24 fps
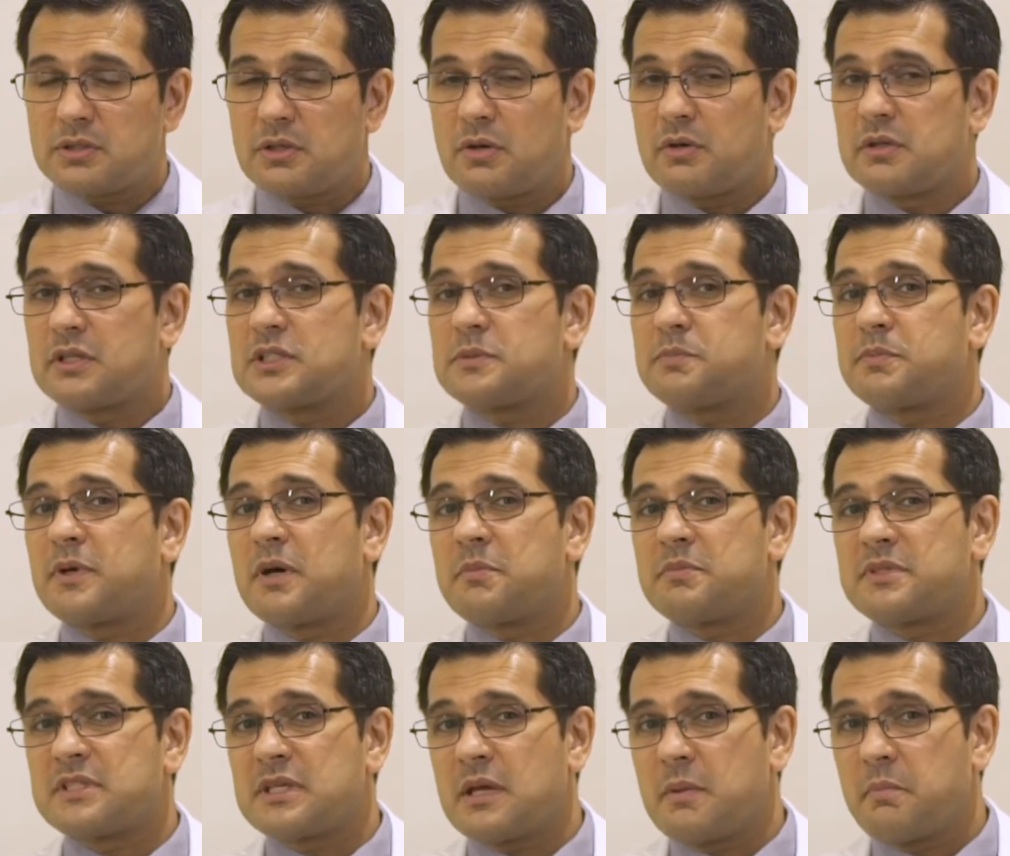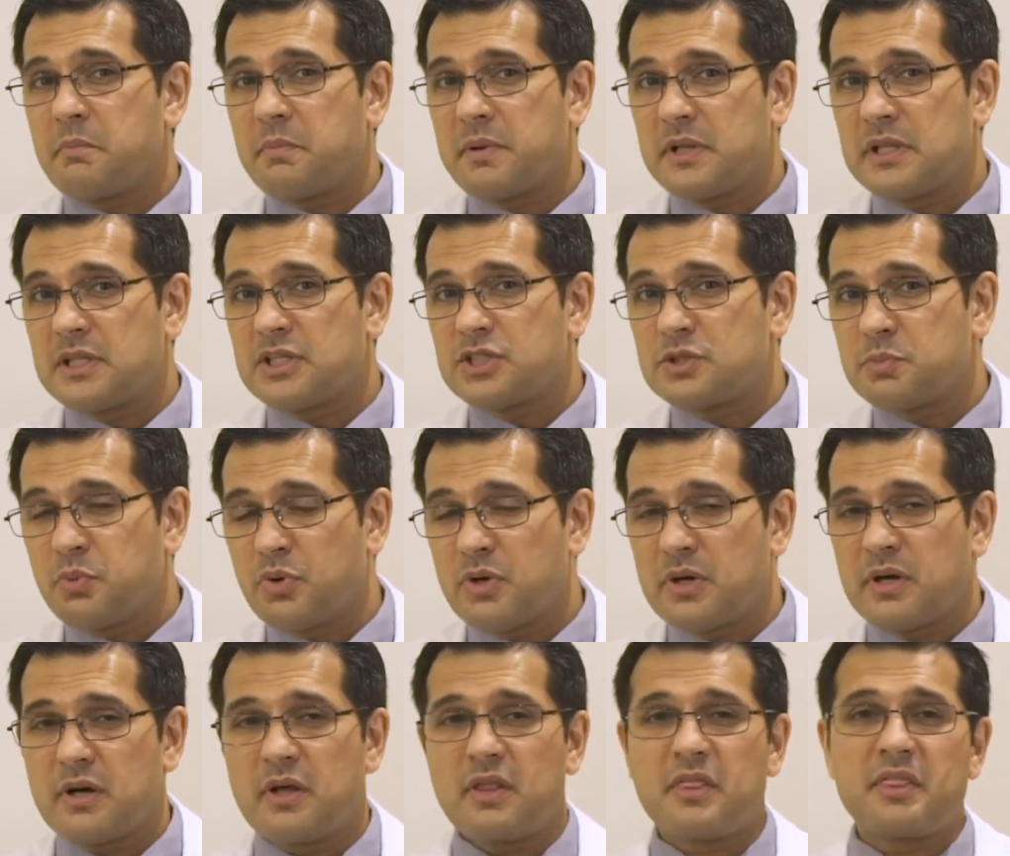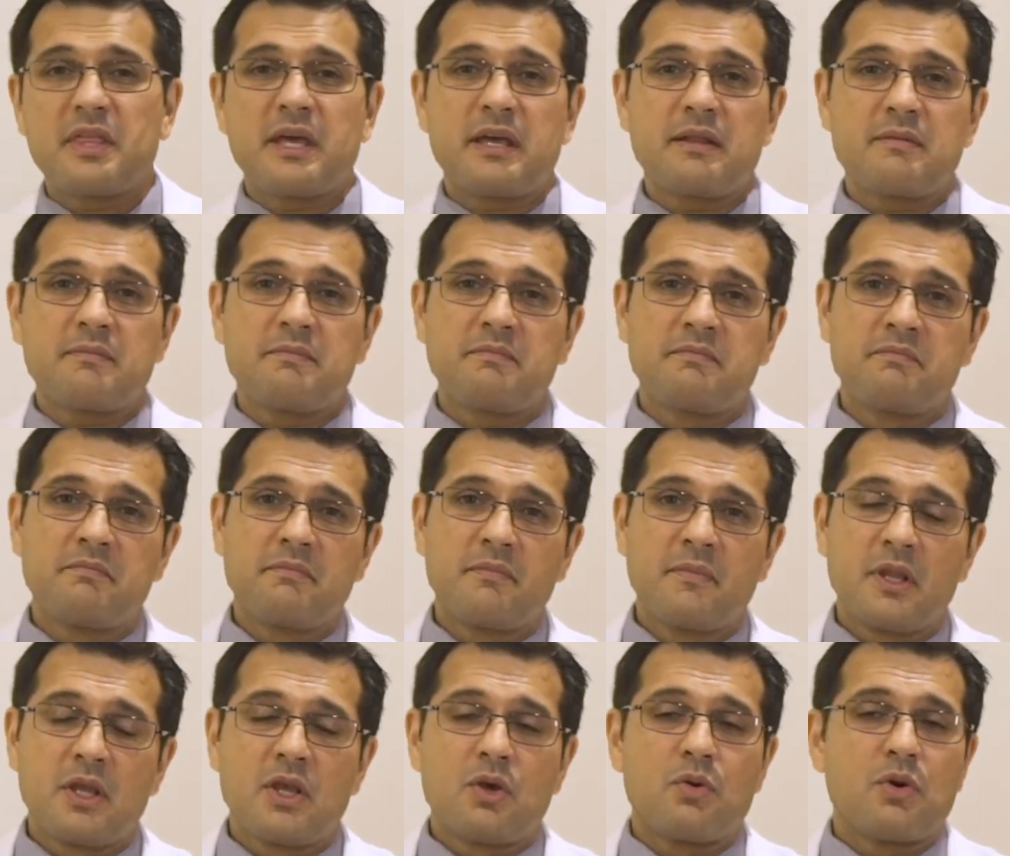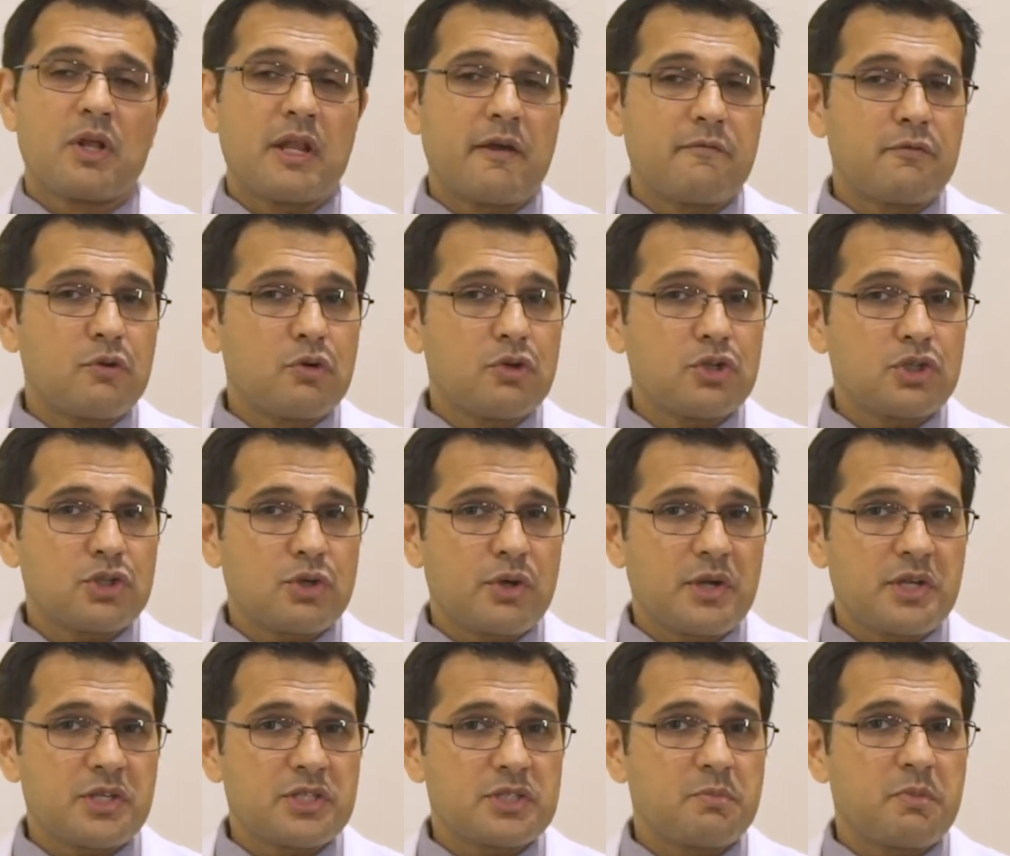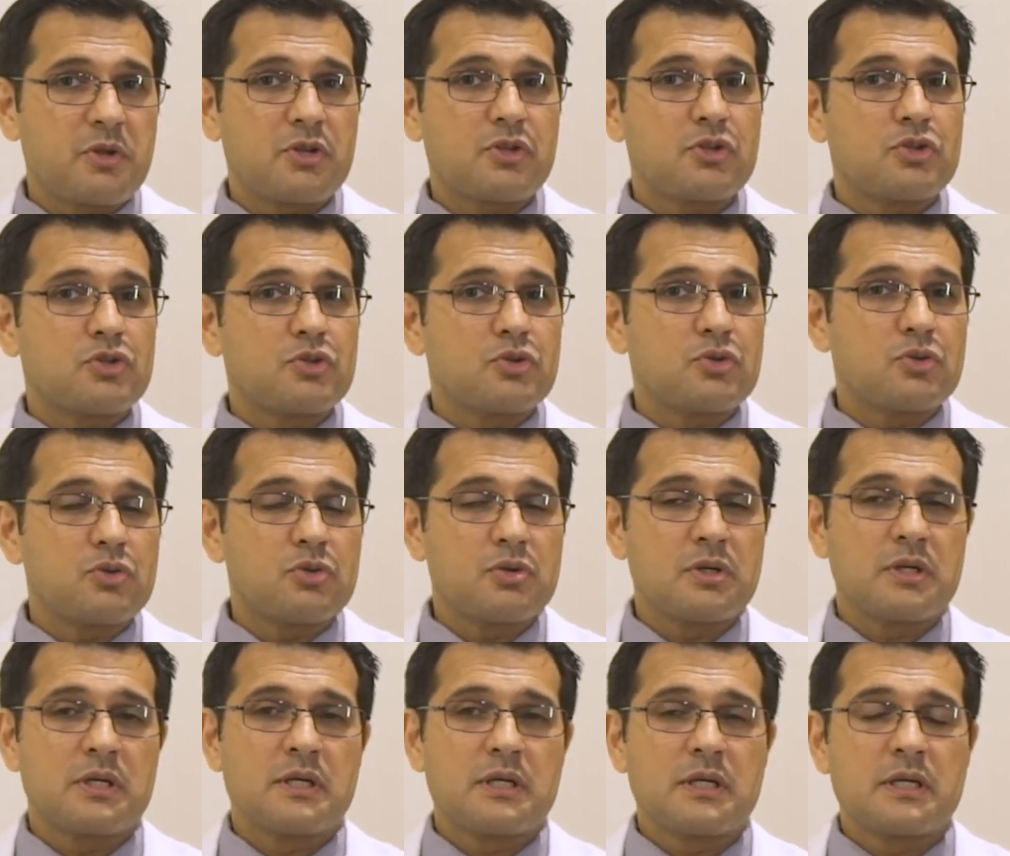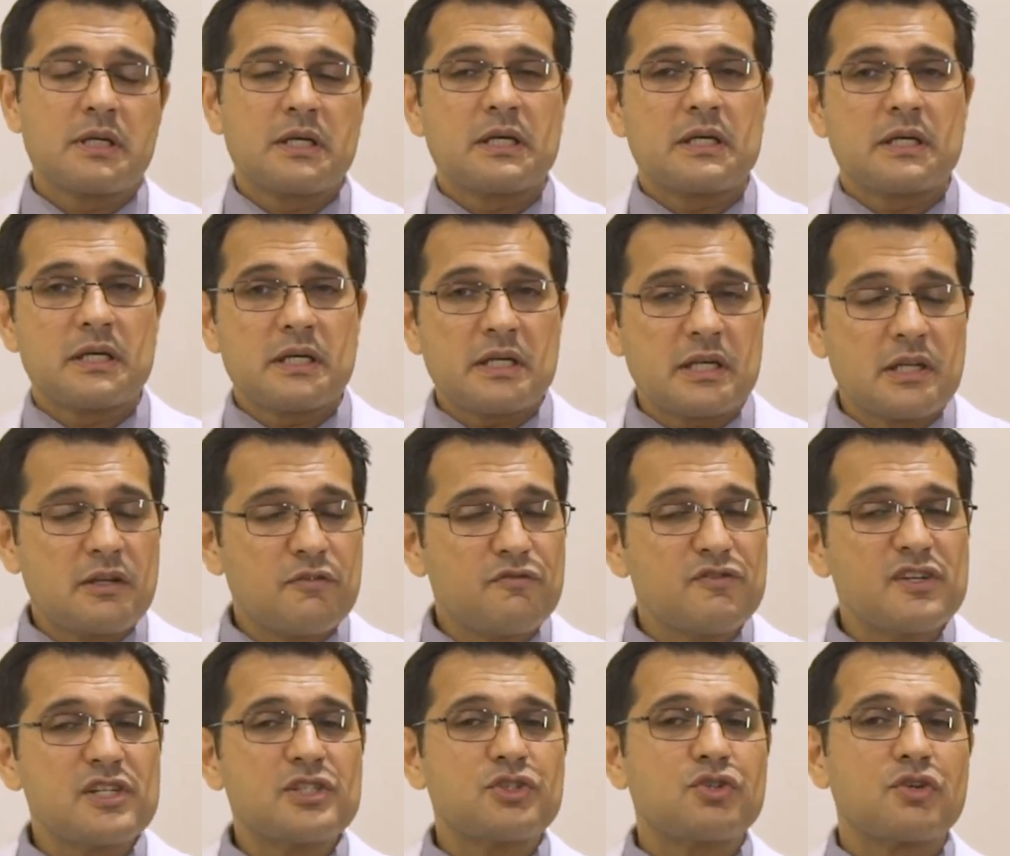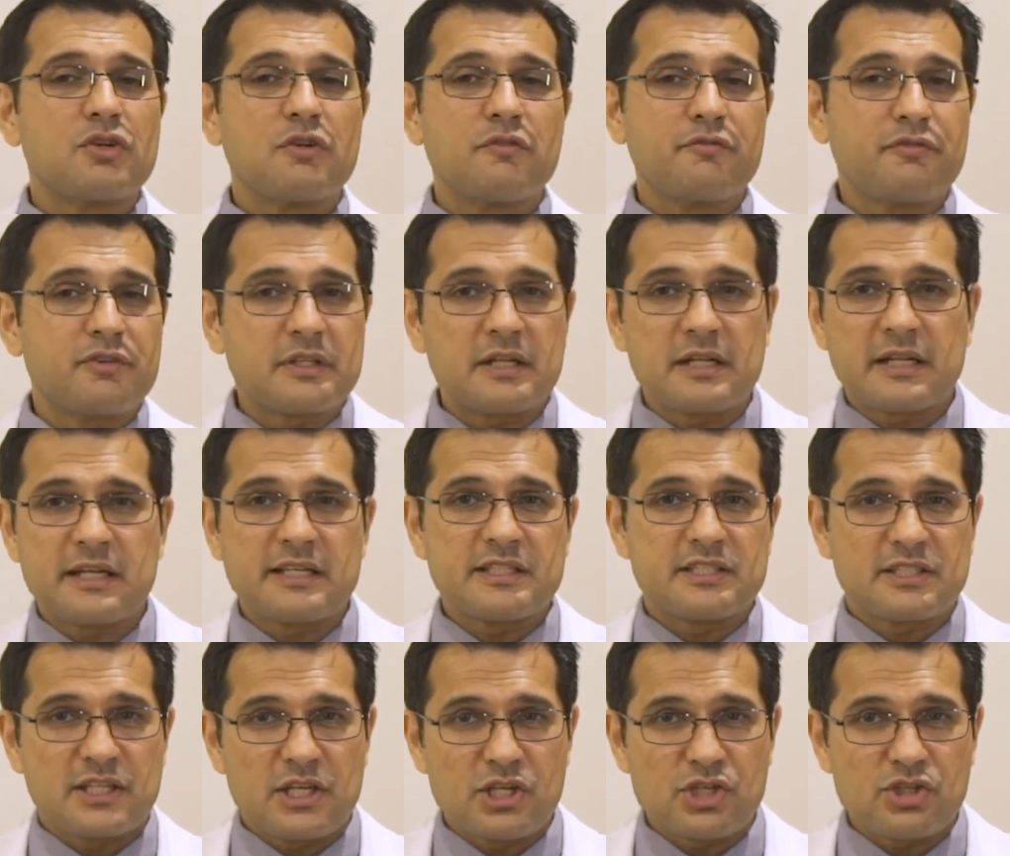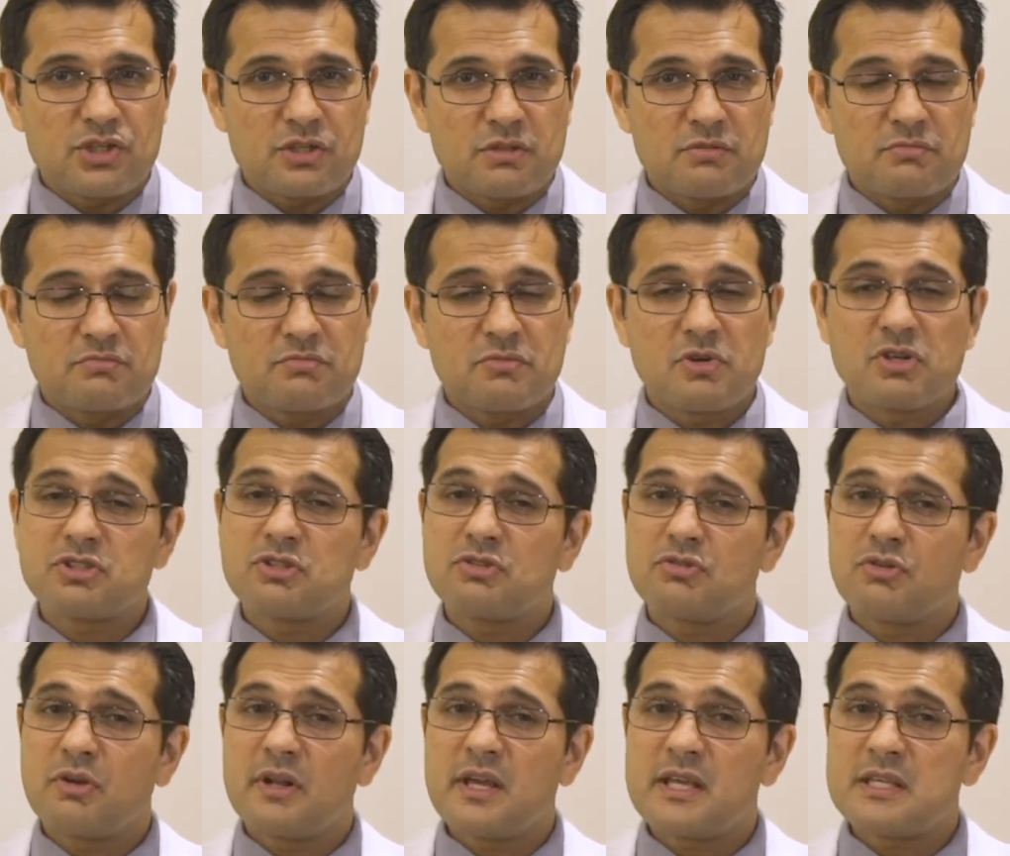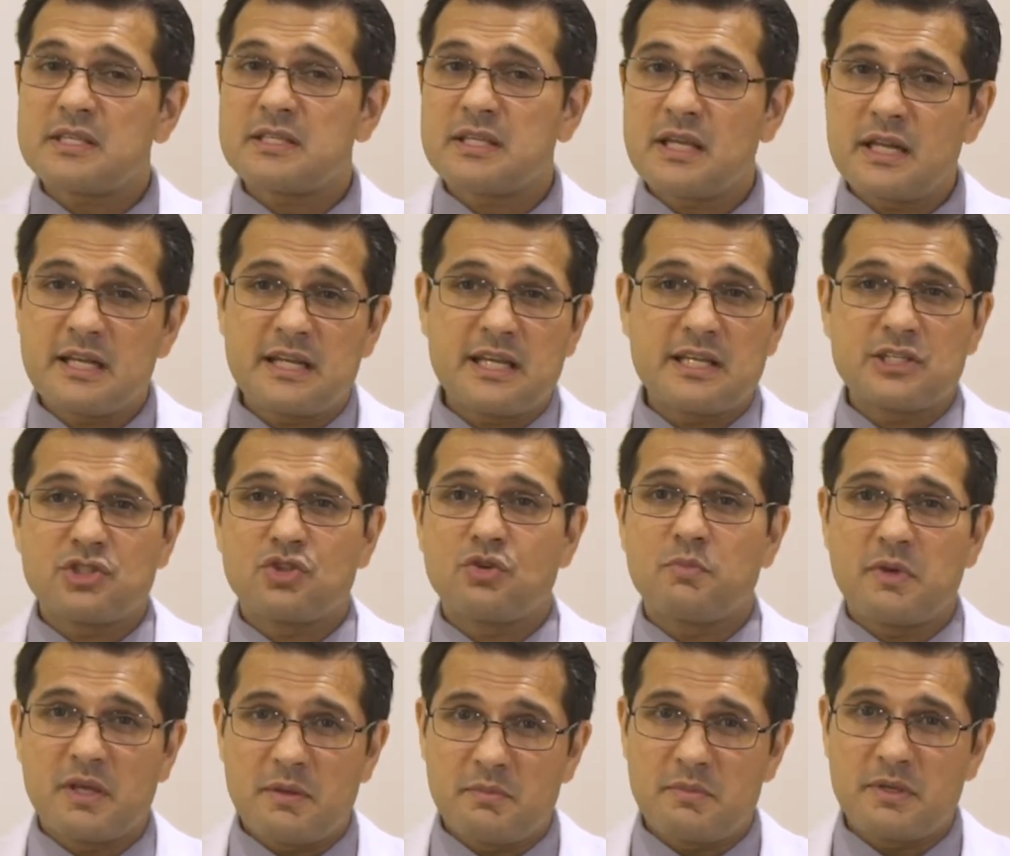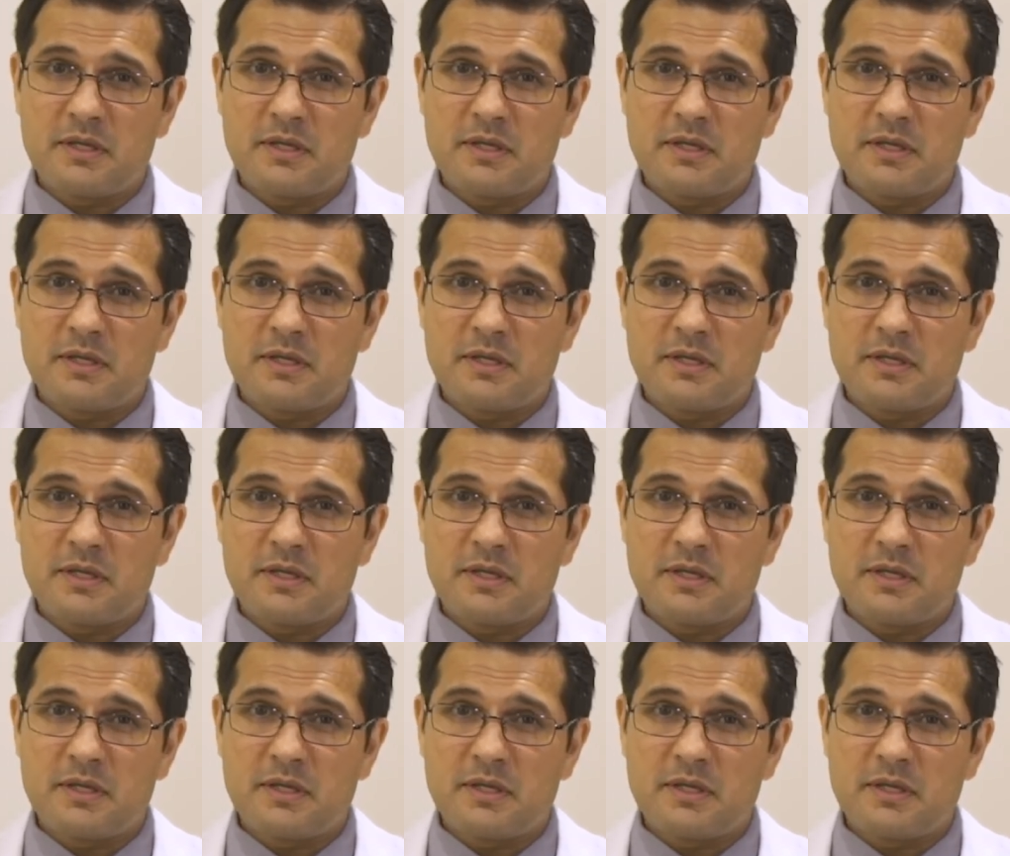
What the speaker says: or the sperm sample is poor, then you'll have no choice but to do in vitro fertilization, also known as test tube baby.